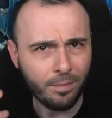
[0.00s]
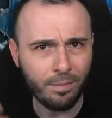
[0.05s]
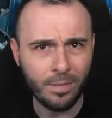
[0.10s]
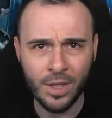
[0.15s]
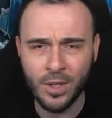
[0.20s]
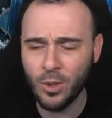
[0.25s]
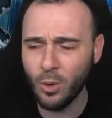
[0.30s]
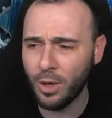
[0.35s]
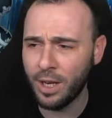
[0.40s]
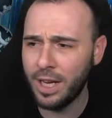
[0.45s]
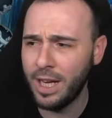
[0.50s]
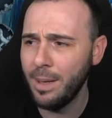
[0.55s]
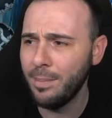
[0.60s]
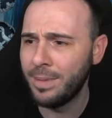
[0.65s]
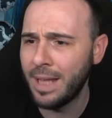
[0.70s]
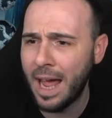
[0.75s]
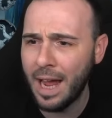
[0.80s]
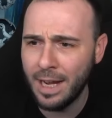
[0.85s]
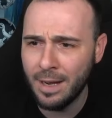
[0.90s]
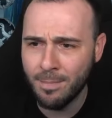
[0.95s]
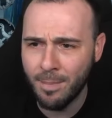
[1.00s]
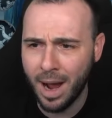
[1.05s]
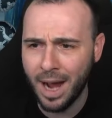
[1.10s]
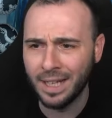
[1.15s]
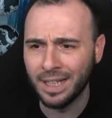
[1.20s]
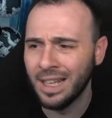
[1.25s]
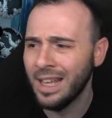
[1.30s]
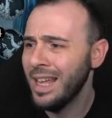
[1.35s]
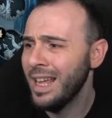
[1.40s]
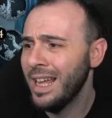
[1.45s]
So keep that in
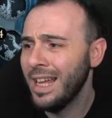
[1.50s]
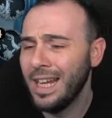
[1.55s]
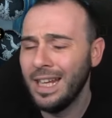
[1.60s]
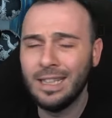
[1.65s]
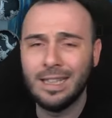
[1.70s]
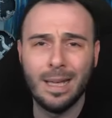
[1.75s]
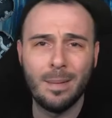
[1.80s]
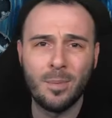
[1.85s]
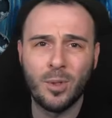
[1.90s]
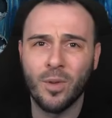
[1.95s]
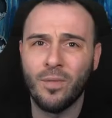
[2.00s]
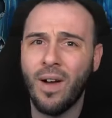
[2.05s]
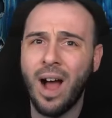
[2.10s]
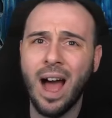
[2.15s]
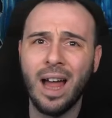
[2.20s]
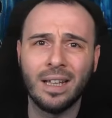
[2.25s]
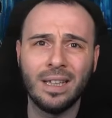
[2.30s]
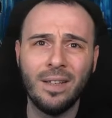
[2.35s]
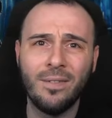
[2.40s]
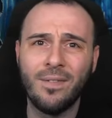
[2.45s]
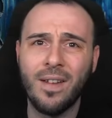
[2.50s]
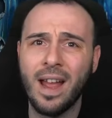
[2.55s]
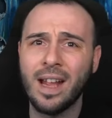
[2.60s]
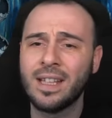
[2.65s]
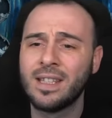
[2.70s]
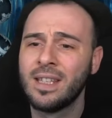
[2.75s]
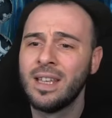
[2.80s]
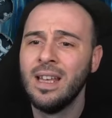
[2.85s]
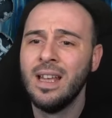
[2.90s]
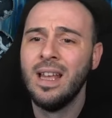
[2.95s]
mind. In terms of
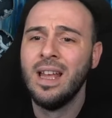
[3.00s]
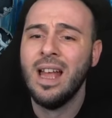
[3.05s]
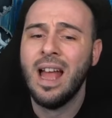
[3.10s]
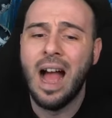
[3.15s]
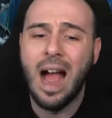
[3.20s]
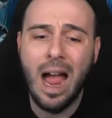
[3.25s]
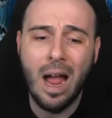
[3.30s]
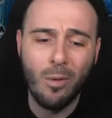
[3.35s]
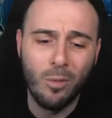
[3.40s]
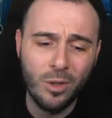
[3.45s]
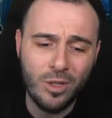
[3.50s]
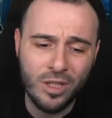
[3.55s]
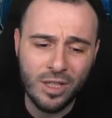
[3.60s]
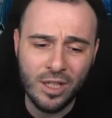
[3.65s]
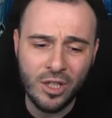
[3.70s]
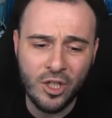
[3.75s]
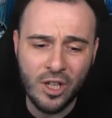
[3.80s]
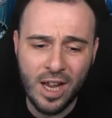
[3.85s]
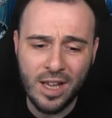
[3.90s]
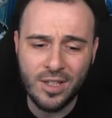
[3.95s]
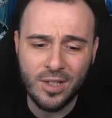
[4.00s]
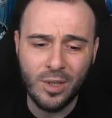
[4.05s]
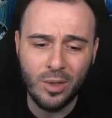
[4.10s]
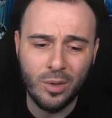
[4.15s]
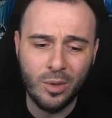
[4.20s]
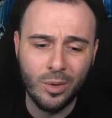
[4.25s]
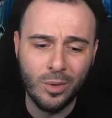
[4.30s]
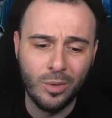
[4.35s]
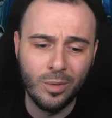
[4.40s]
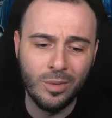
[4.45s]
artifacts, I would suggest you
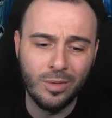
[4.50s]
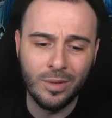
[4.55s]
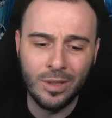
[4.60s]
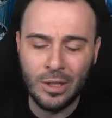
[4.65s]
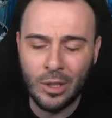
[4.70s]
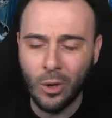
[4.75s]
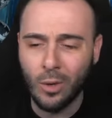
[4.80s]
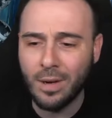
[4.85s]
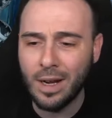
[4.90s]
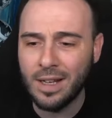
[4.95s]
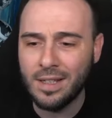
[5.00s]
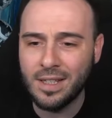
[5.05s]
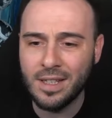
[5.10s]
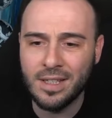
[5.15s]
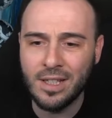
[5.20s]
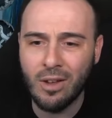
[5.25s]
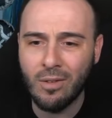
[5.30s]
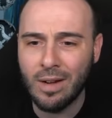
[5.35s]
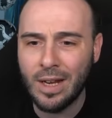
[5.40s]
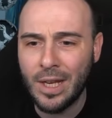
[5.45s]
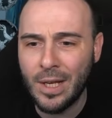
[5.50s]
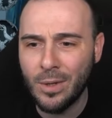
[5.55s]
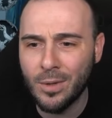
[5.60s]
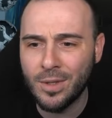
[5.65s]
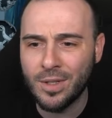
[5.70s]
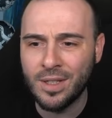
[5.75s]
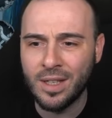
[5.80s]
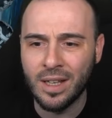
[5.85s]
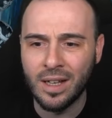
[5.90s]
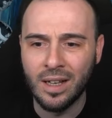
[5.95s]
to don't necessarily
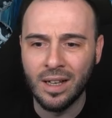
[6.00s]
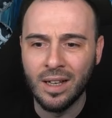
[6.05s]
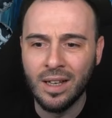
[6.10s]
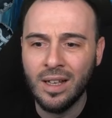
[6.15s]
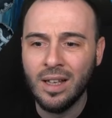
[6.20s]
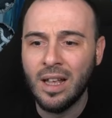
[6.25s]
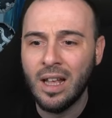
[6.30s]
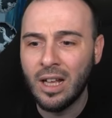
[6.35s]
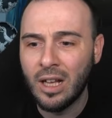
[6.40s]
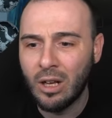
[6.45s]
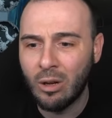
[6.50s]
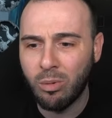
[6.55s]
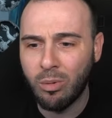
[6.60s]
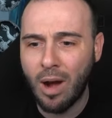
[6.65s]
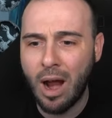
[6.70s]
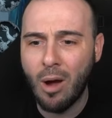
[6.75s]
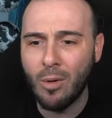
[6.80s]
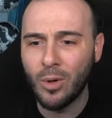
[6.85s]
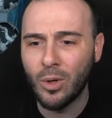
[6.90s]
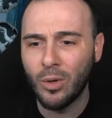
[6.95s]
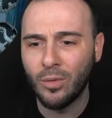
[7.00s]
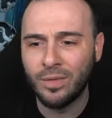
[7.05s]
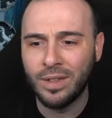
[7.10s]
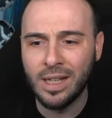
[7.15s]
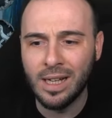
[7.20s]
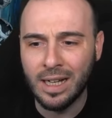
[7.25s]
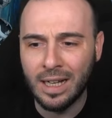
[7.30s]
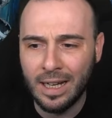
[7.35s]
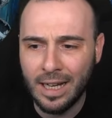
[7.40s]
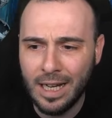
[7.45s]
use the Crown of the
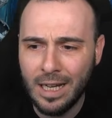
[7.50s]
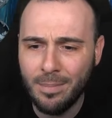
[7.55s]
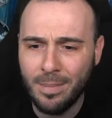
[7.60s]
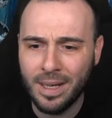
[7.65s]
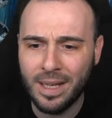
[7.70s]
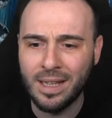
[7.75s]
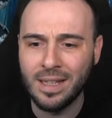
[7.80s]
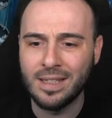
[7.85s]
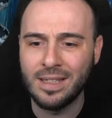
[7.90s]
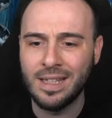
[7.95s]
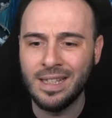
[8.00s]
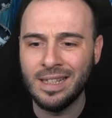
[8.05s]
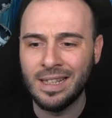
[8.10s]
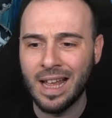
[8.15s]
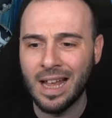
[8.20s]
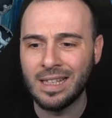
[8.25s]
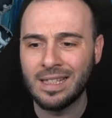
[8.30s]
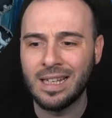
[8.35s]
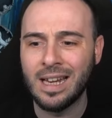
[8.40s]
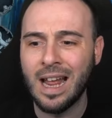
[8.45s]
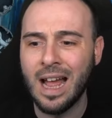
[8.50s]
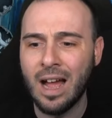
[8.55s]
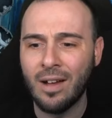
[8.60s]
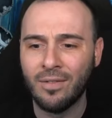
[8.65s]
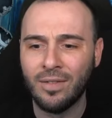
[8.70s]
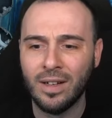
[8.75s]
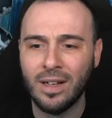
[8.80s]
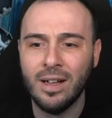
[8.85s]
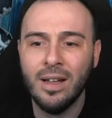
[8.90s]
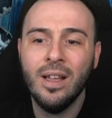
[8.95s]
Unclean because he doesn't have
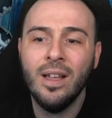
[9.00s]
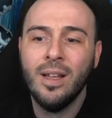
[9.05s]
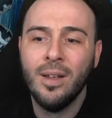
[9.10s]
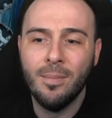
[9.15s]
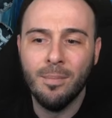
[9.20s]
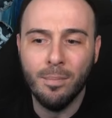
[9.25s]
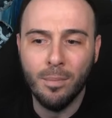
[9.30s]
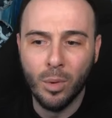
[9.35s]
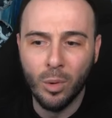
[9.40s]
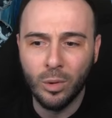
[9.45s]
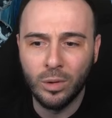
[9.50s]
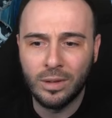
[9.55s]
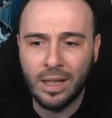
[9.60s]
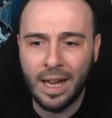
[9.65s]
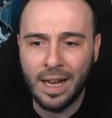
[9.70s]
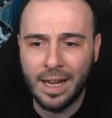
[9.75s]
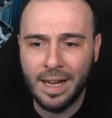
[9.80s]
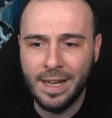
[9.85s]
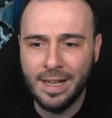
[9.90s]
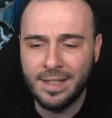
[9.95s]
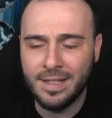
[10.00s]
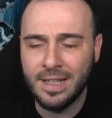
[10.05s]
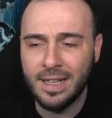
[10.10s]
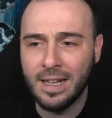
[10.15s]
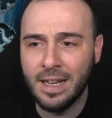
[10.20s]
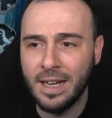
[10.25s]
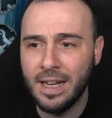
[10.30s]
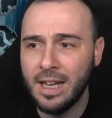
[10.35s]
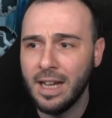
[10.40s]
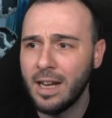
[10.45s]
a multi-hits in
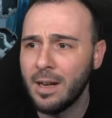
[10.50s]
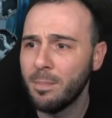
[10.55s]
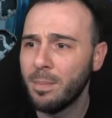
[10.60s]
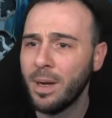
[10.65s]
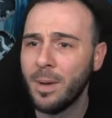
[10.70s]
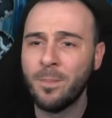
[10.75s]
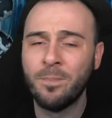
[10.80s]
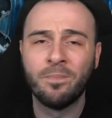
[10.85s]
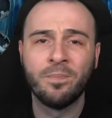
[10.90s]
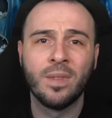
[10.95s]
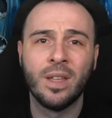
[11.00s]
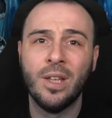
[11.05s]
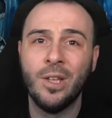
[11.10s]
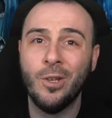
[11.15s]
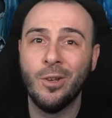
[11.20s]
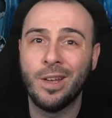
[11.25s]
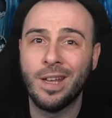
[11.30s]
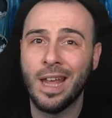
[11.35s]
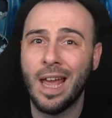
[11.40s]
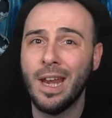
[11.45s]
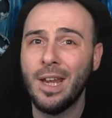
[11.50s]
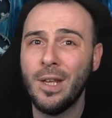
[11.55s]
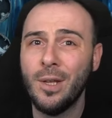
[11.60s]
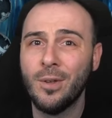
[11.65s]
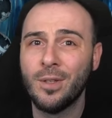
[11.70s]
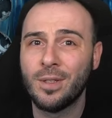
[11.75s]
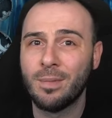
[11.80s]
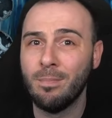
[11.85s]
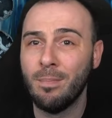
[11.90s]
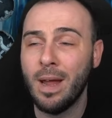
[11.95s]
here, but you can
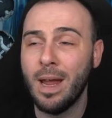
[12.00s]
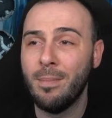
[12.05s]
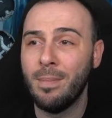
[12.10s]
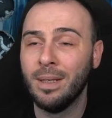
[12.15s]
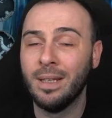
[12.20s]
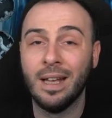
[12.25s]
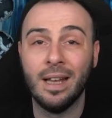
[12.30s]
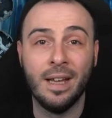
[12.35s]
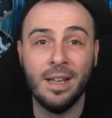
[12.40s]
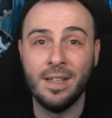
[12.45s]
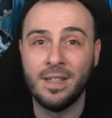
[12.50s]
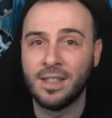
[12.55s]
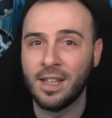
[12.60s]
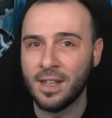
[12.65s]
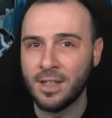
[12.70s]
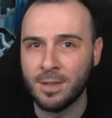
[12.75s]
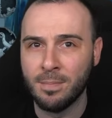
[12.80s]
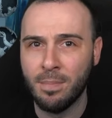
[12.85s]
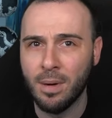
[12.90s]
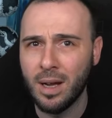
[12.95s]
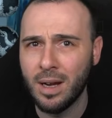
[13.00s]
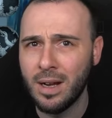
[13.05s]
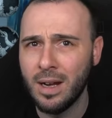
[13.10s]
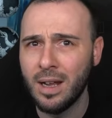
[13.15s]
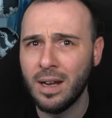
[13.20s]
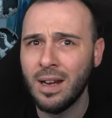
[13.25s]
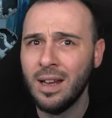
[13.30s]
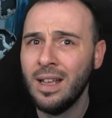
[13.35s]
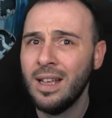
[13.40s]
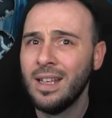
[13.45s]
use maybe the Incense
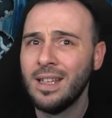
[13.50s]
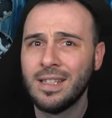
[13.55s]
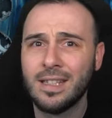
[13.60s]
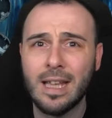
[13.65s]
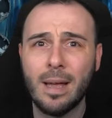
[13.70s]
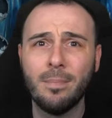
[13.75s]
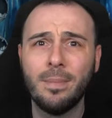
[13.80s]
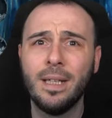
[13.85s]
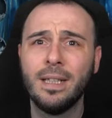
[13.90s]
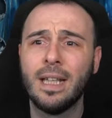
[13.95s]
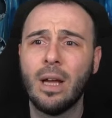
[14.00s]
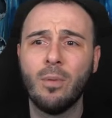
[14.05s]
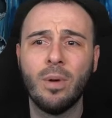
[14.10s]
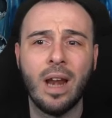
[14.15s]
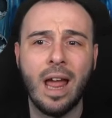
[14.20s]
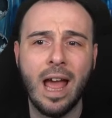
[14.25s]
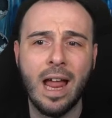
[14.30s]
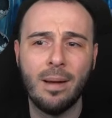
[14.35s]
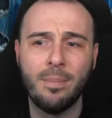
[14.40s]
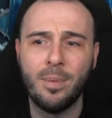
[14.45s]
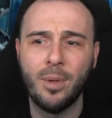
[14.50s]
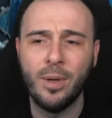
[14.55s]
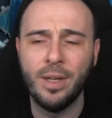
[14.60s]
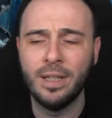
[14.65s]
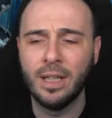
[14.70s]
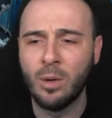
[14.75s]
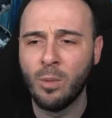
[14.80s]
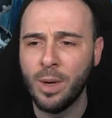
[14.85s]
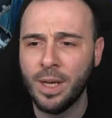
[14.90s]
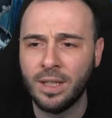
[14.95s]
Burner, something that will help you
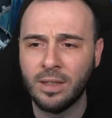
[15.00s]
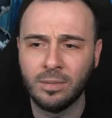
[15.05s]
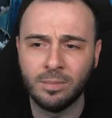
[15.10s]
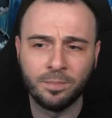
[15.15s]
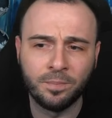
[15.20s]
either with